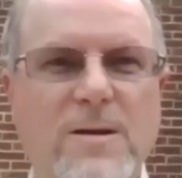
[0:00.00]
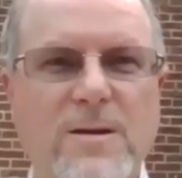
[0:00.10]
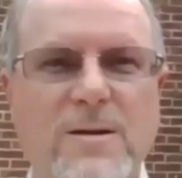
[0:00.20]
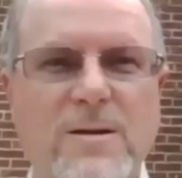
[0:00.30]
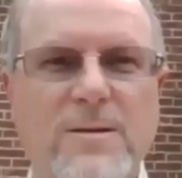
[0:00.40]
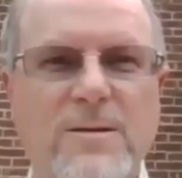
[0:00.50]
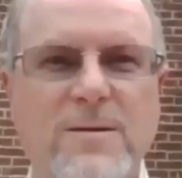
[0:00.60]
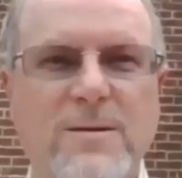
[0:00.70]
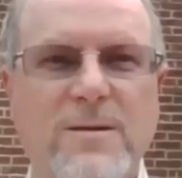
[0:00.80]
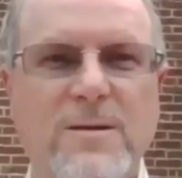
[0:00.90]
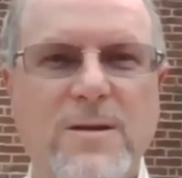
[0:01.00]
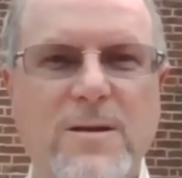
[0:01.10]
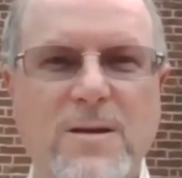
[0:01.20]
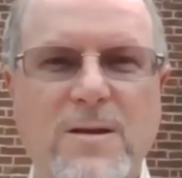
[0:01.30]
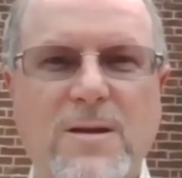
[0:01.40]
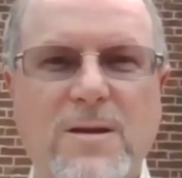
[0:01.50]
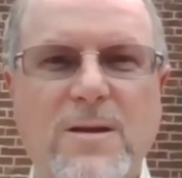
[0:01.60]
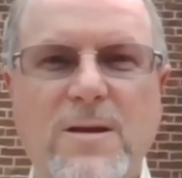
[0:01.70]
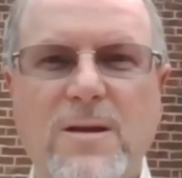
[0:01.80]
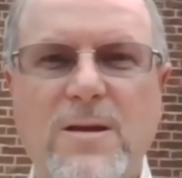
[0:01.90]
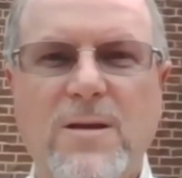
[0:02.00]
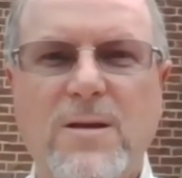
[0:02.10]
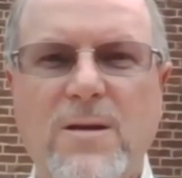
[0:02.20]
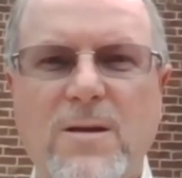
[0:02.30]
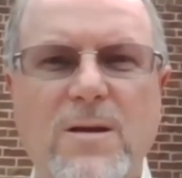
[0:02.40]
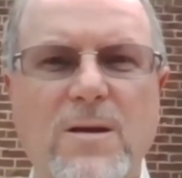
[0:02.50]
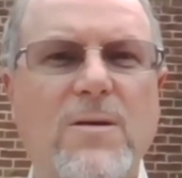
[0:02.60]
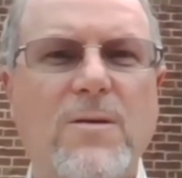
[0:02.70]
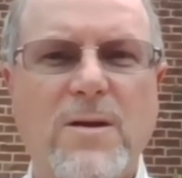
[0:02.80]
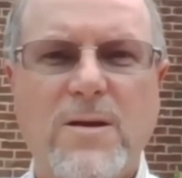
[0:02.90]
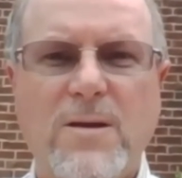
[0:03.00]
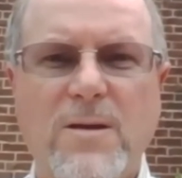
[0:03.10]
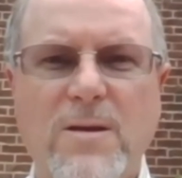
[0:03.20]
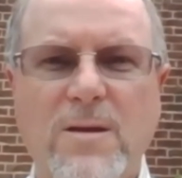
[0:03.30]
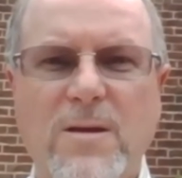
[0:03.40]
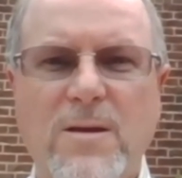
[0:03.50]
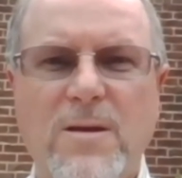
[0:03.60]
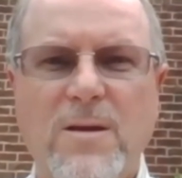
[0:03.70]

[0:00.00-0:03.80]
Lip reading: (silence)